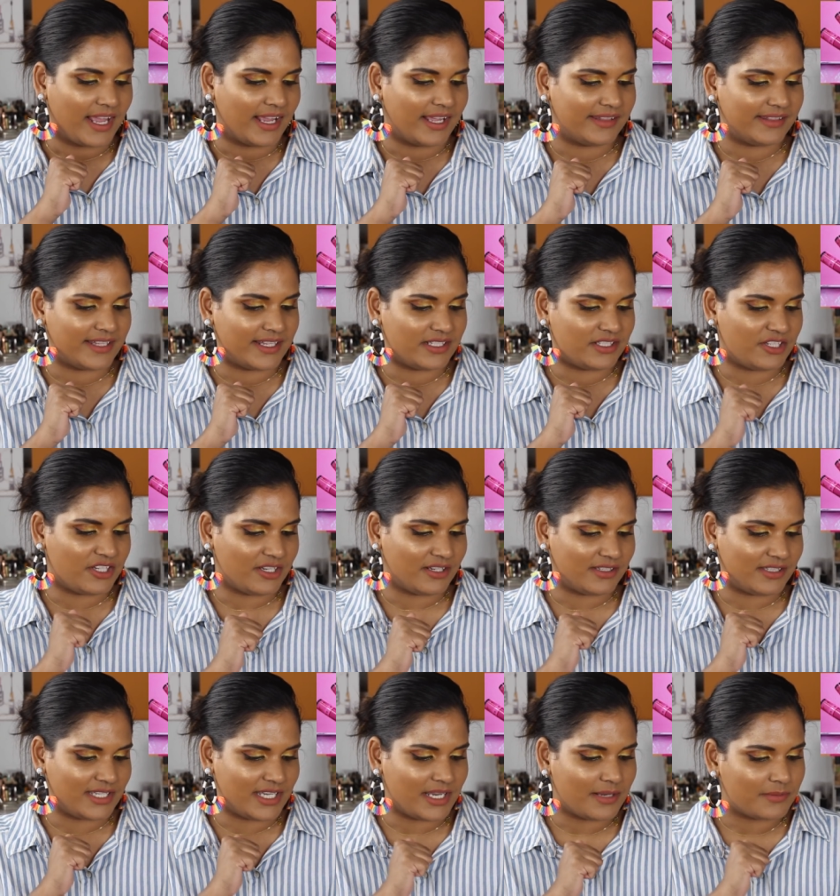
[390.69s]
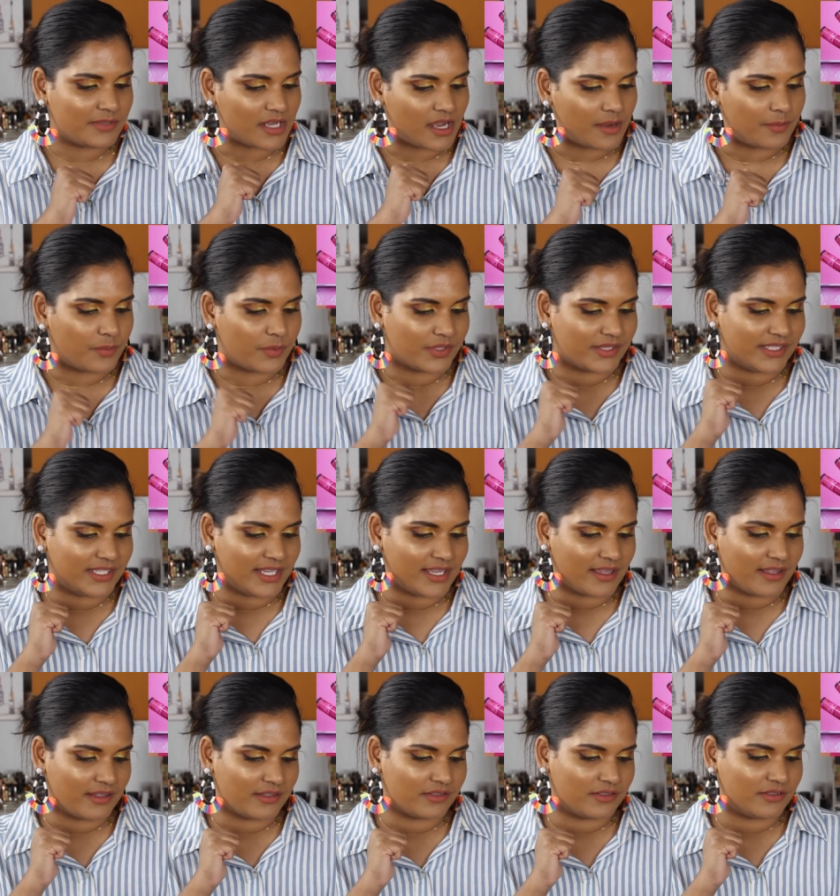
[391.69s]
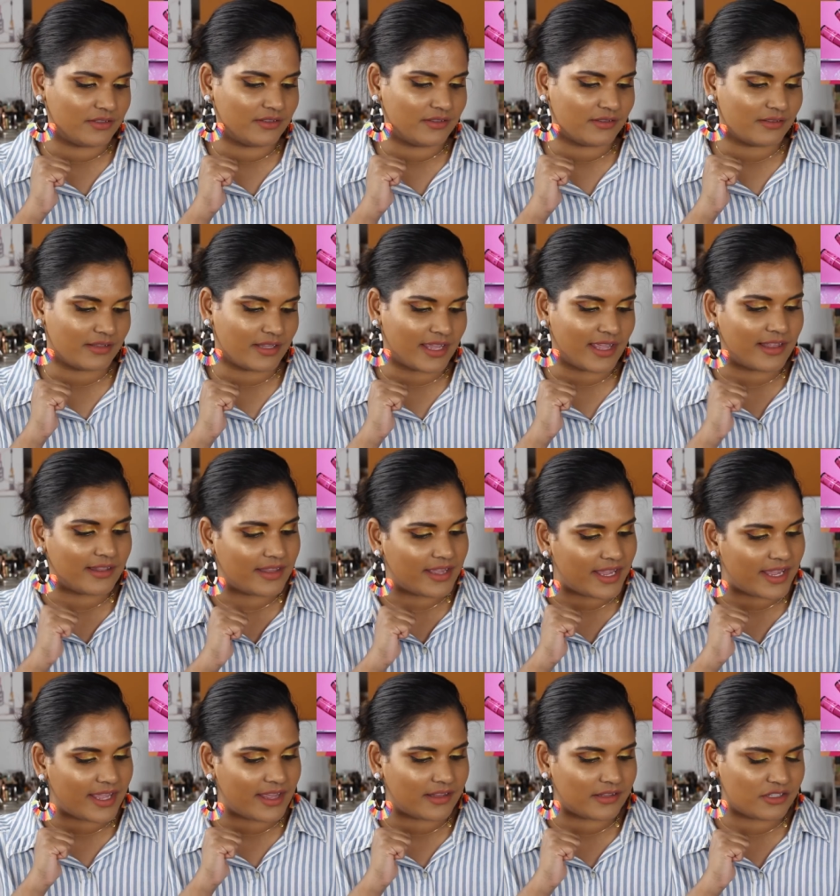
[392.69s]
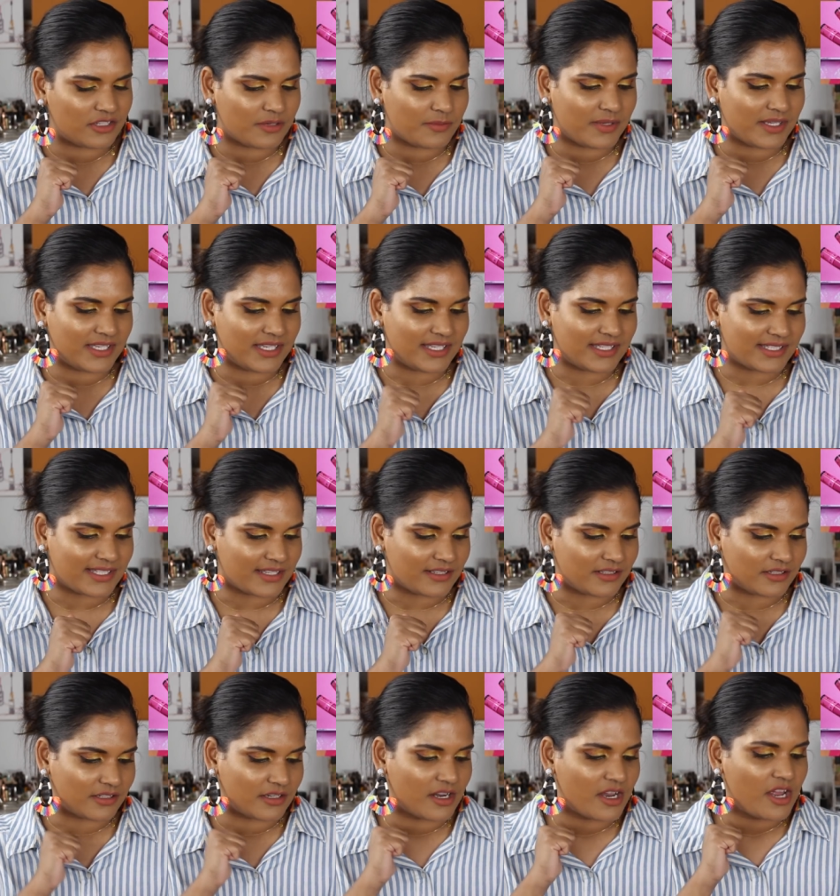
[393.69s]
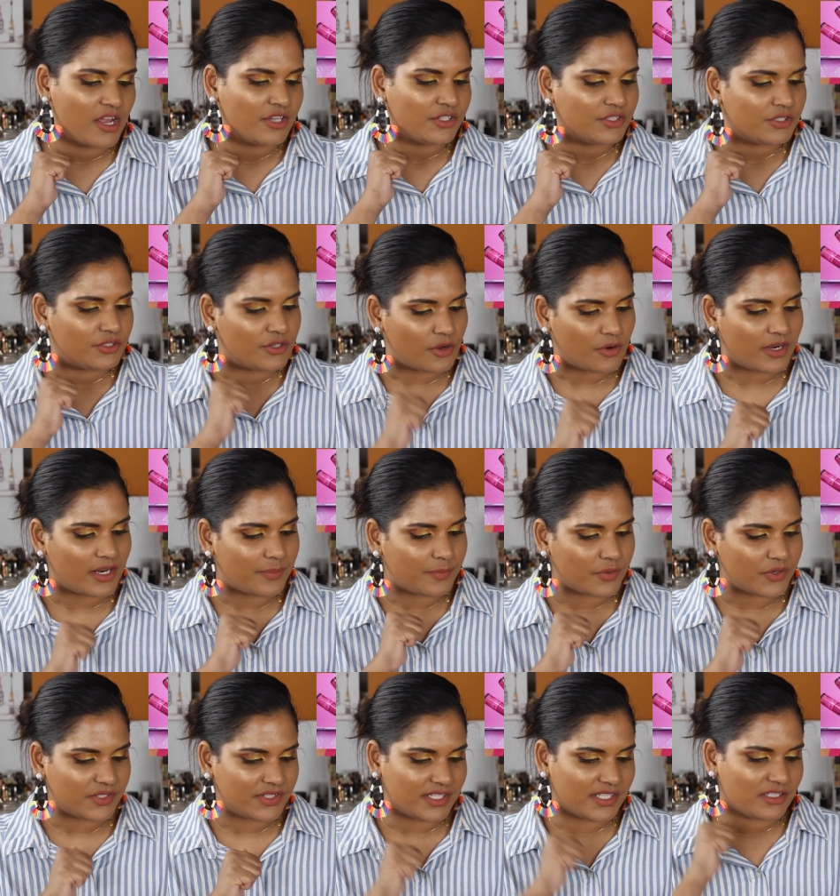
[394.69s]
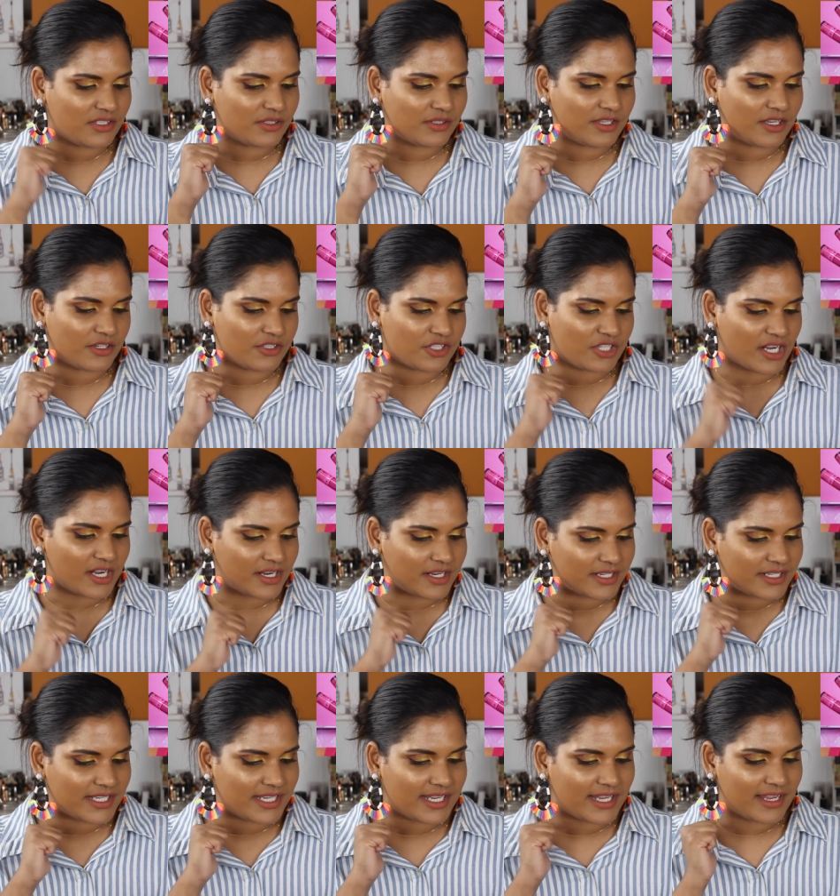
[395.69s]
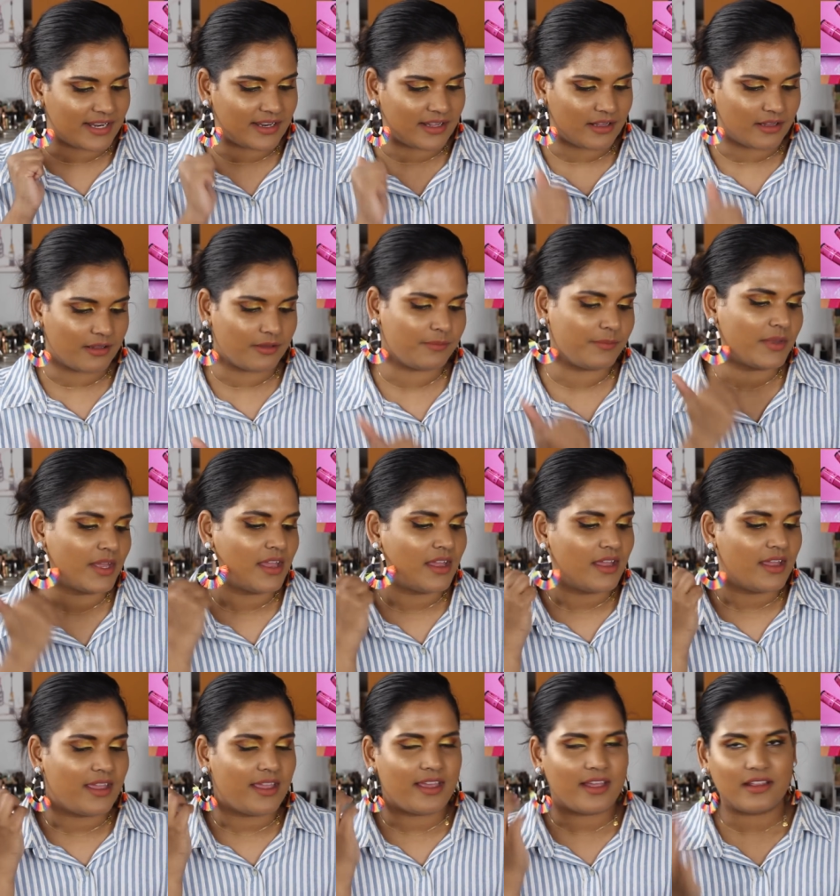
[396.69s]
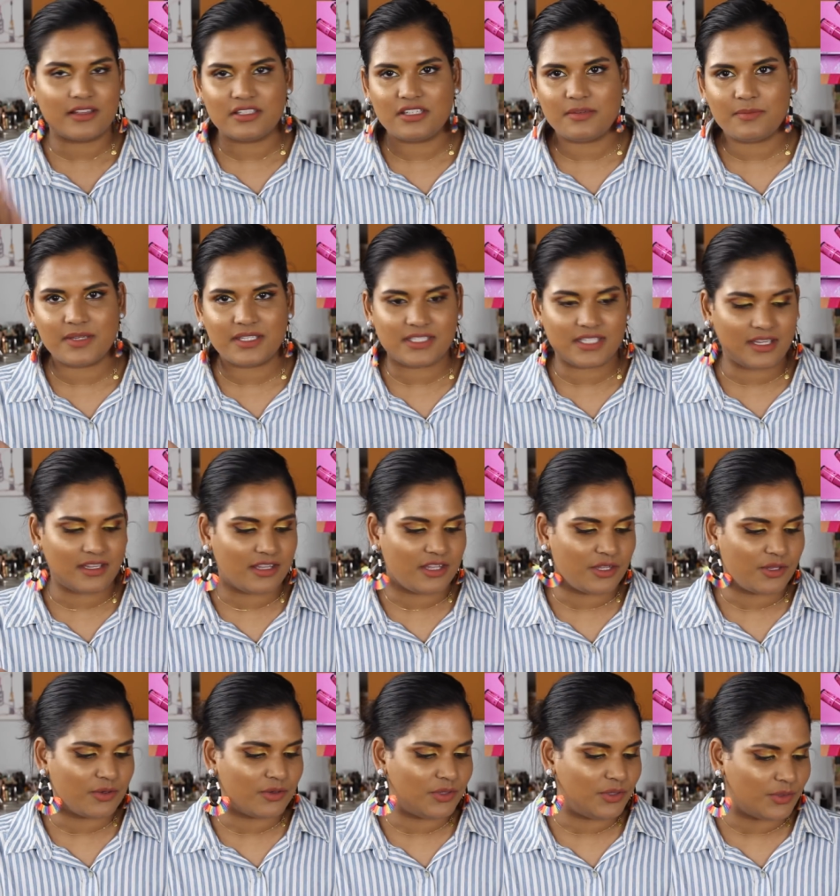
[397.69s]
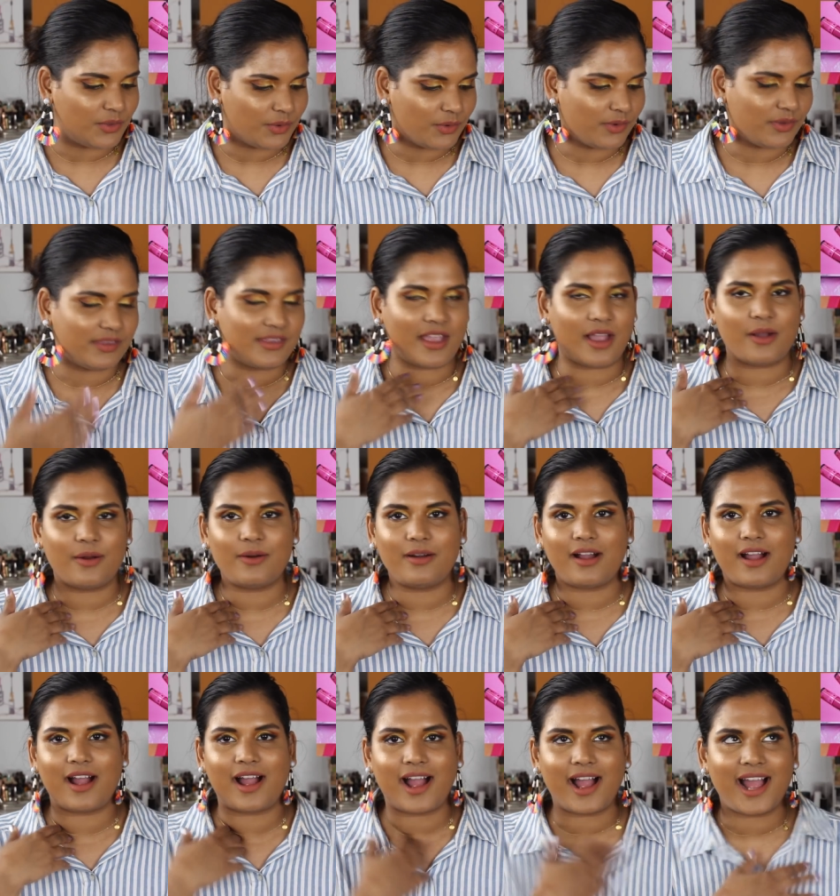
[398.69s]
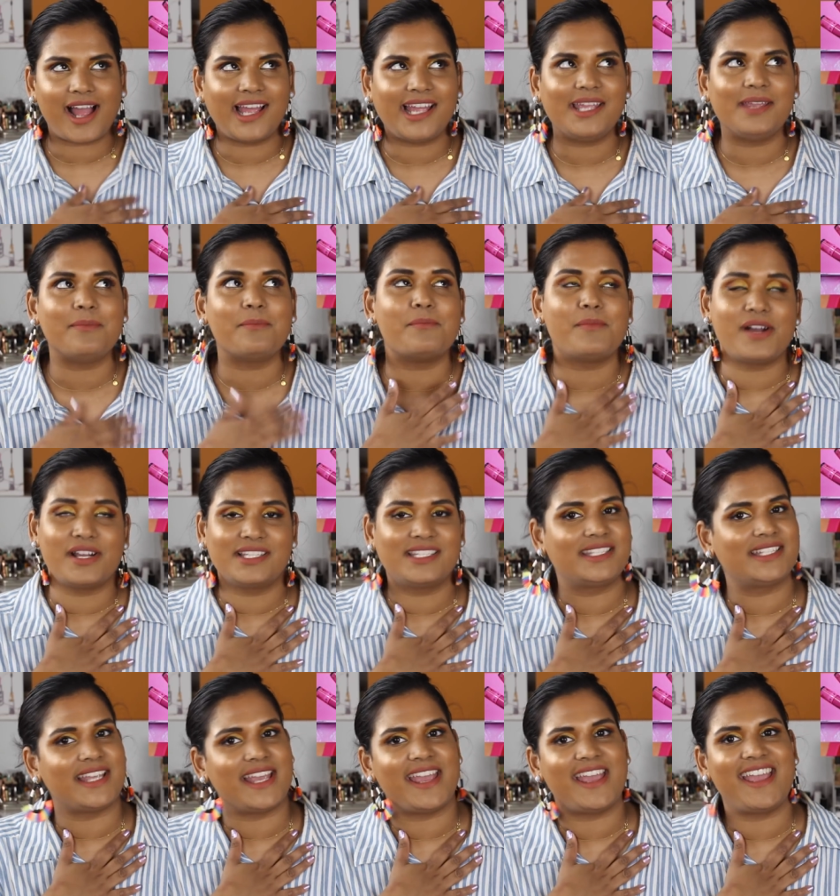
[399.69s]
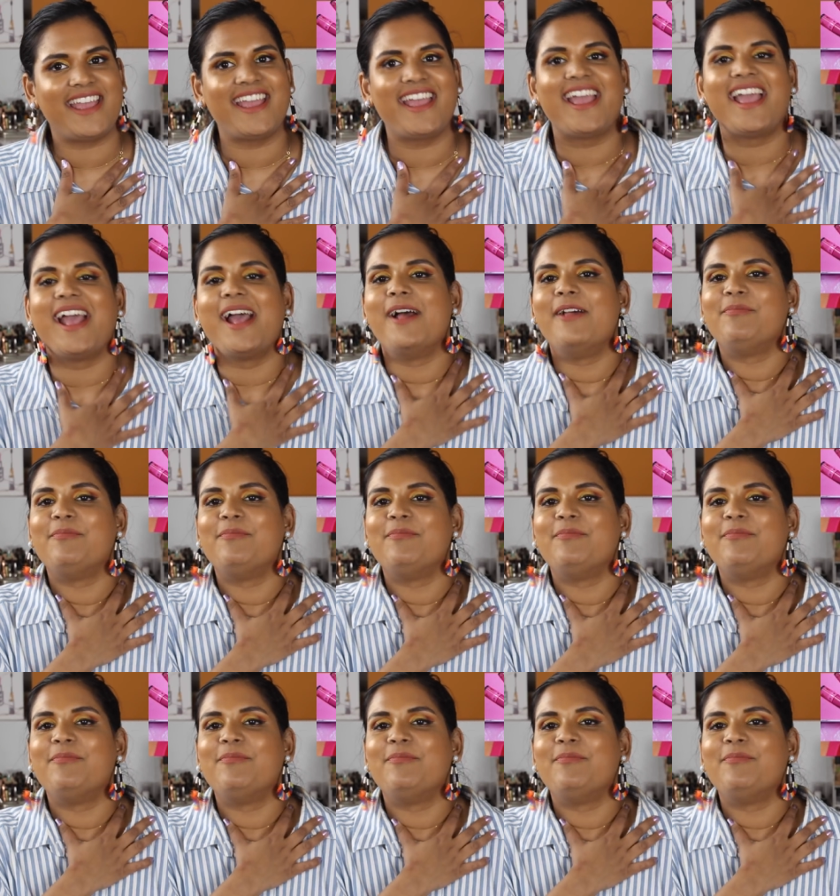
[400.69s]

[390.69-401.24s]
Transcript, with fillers: and they teamed up with the L LA LGBT Center to donate proceeds to their charity and help LGBTQ youth. Now, I must say,